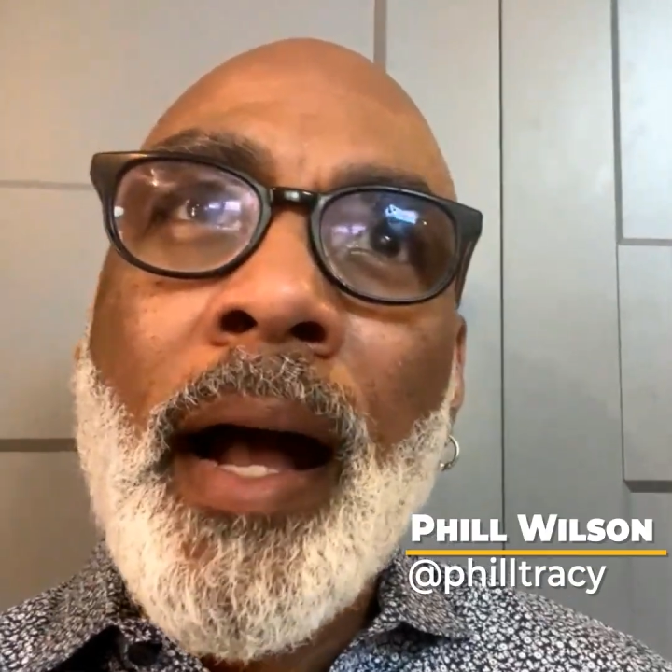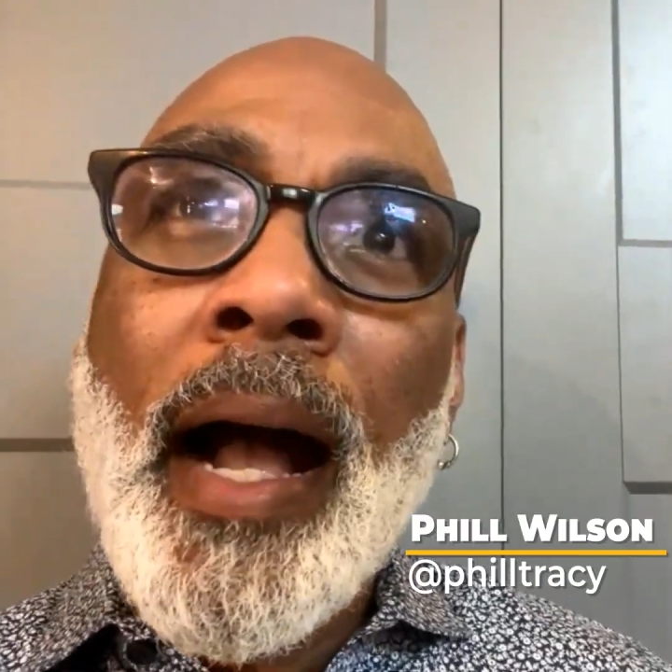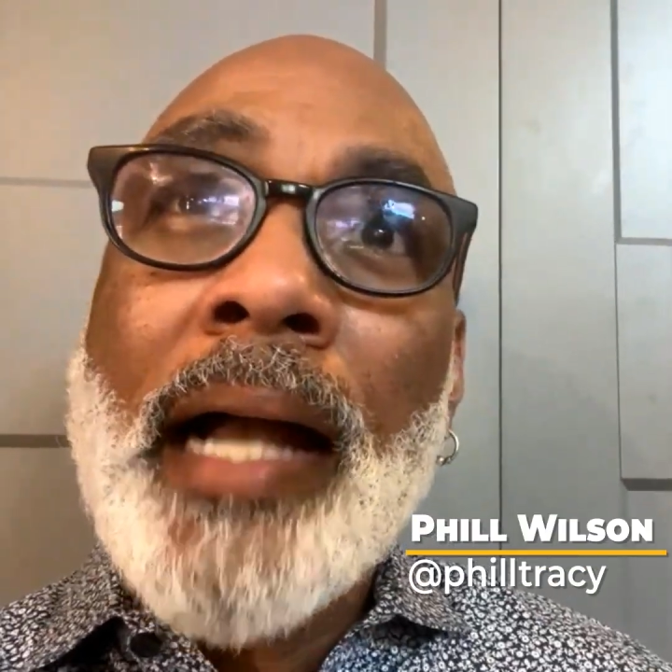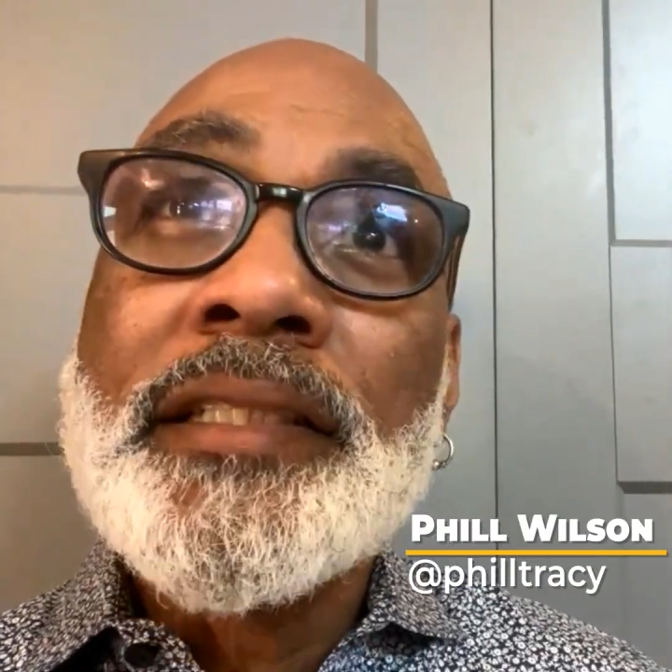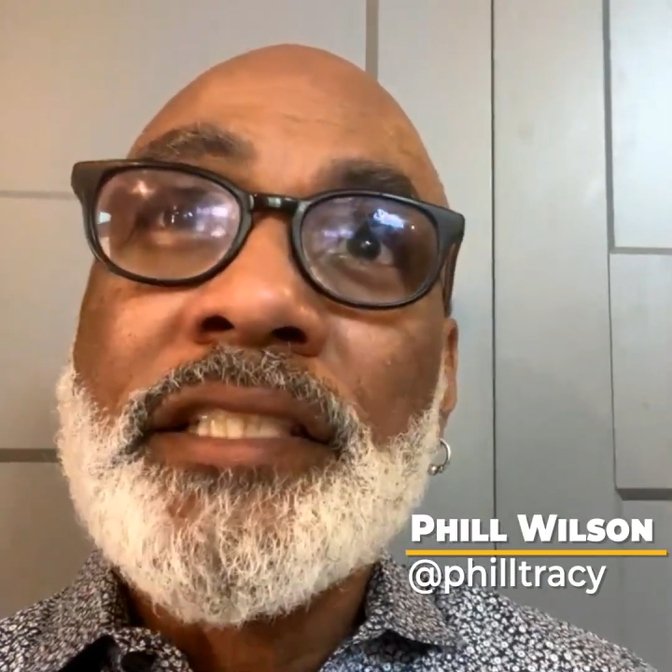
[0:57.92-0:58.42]

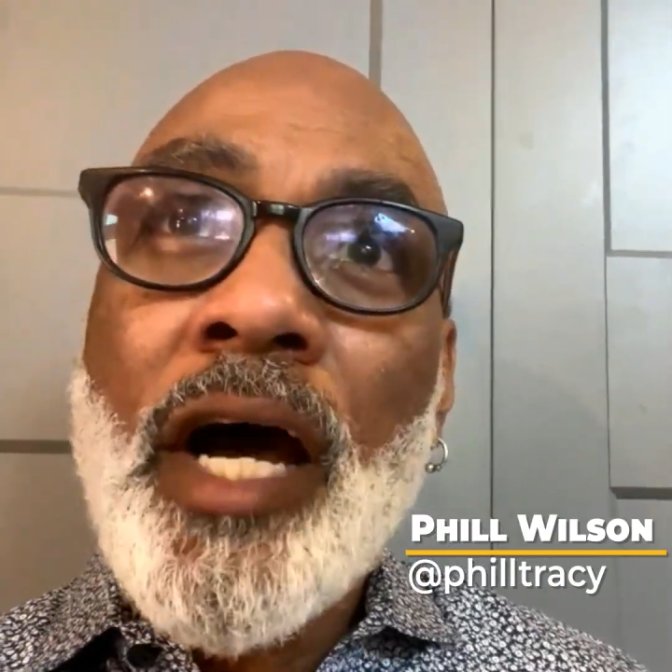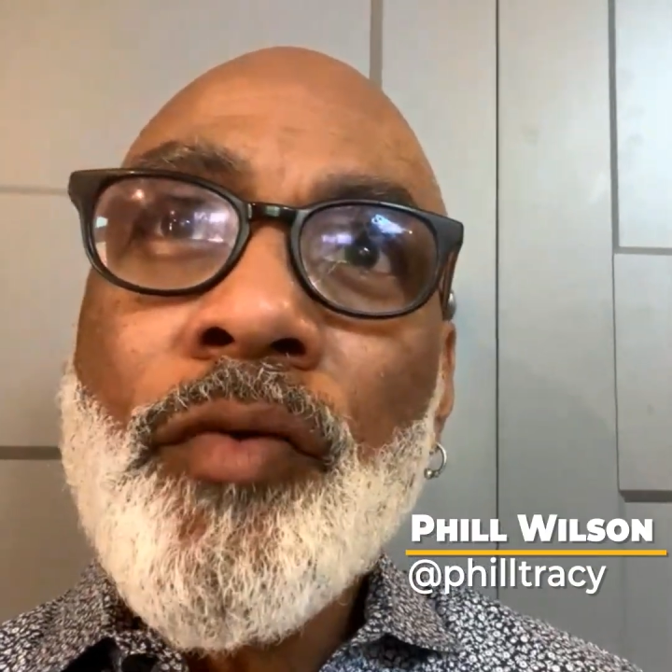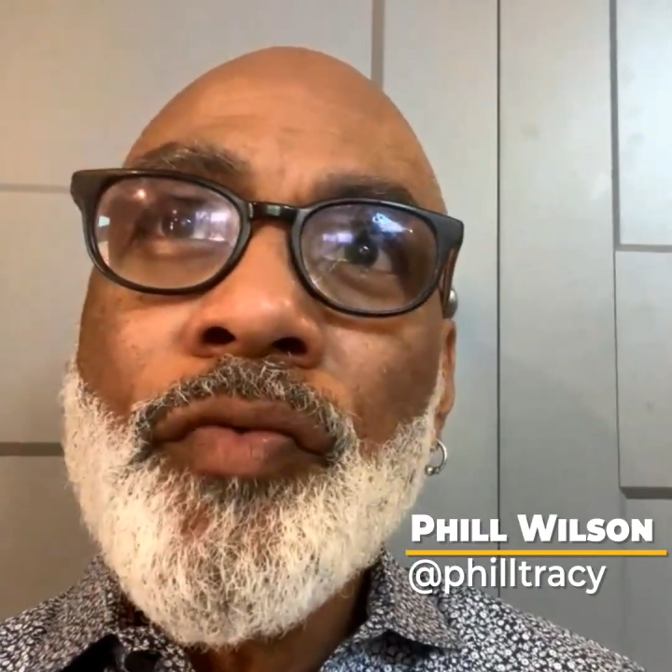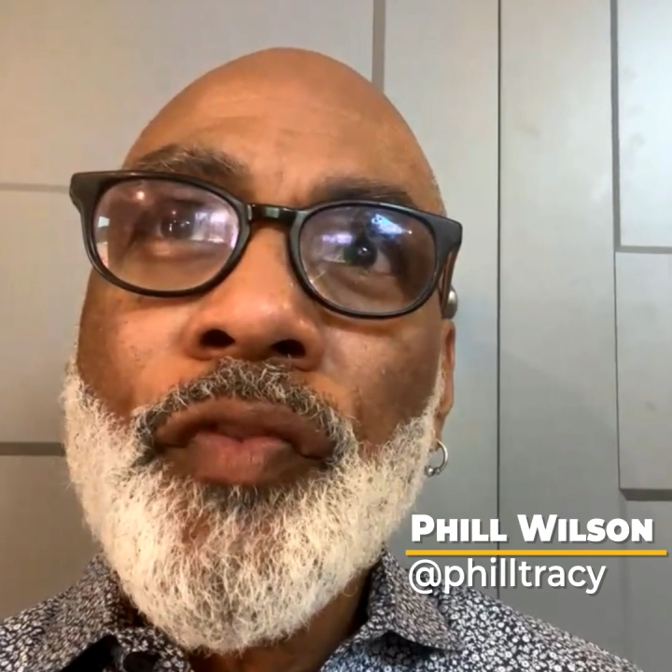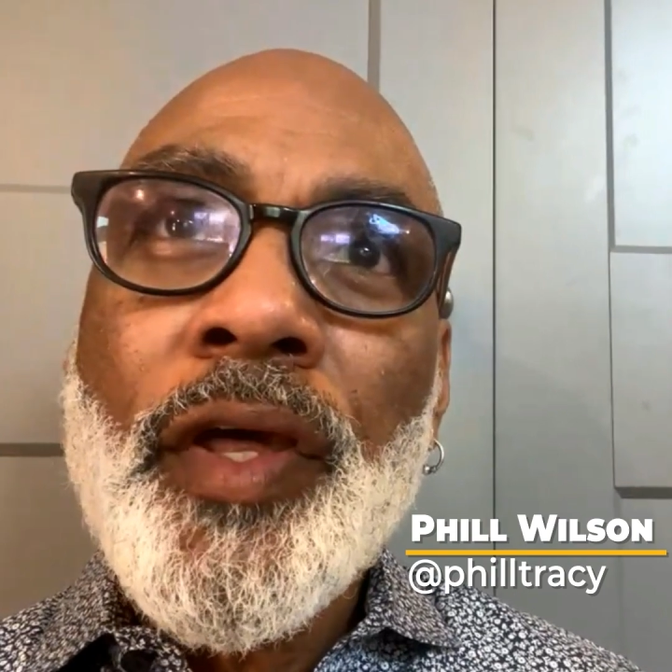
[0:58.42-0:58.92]
I
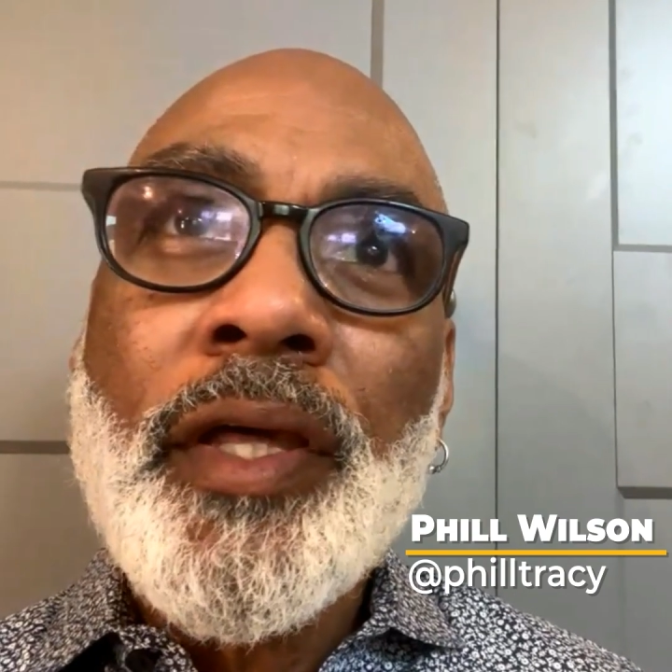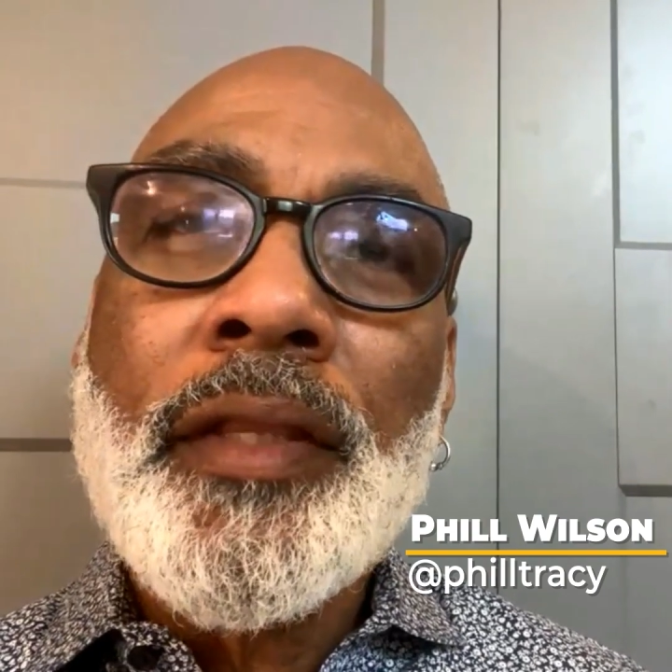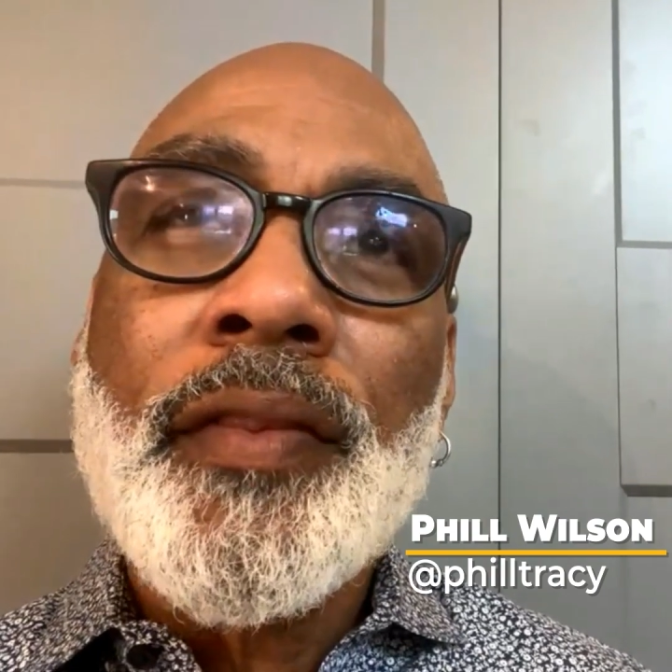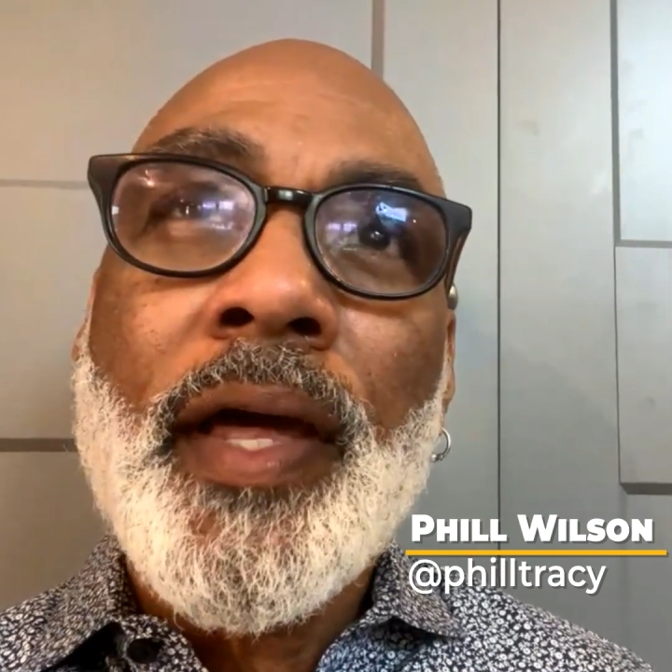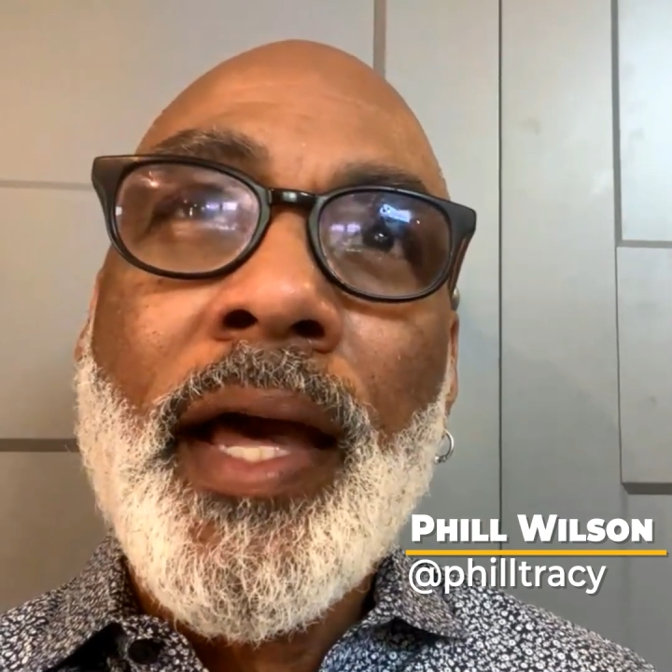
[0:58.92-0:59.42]
don't think
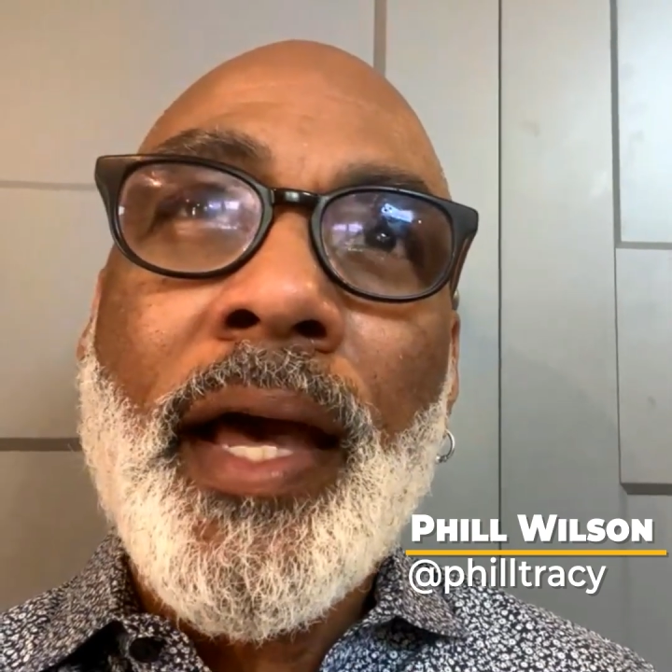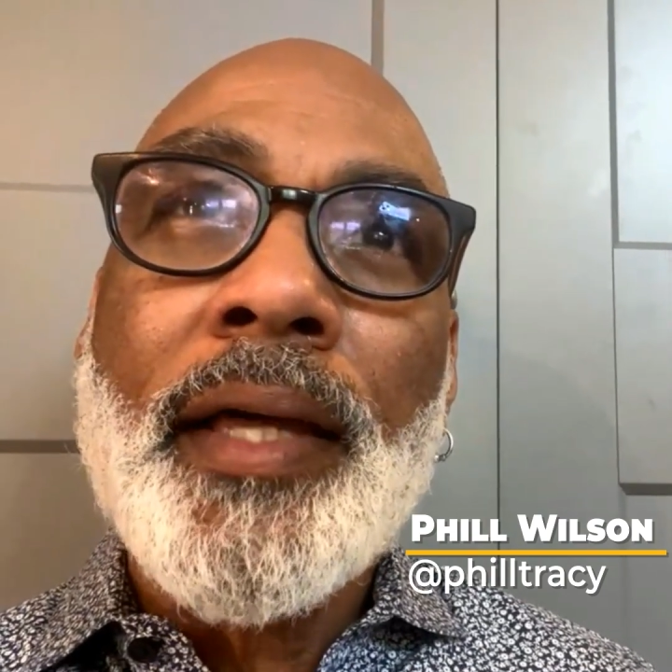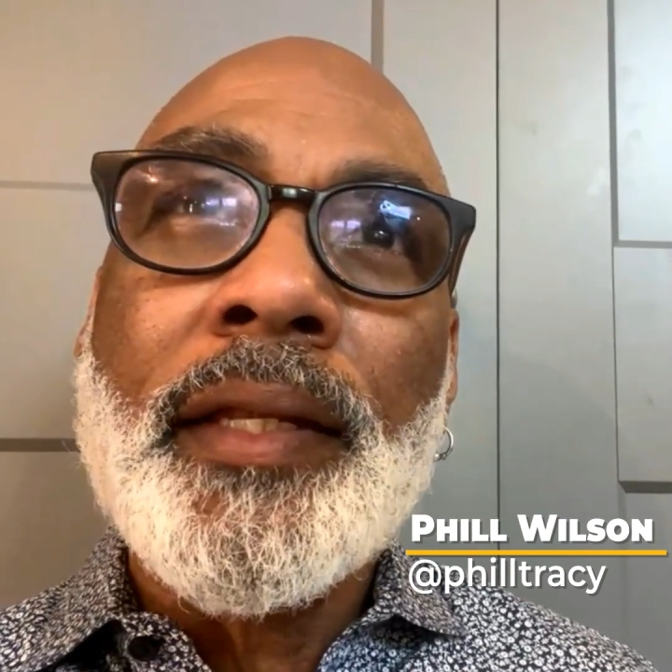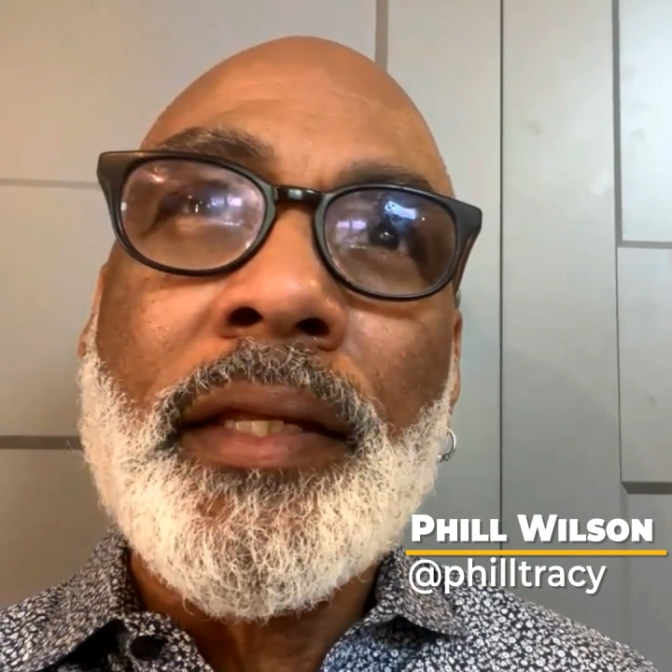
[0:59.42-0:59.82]
that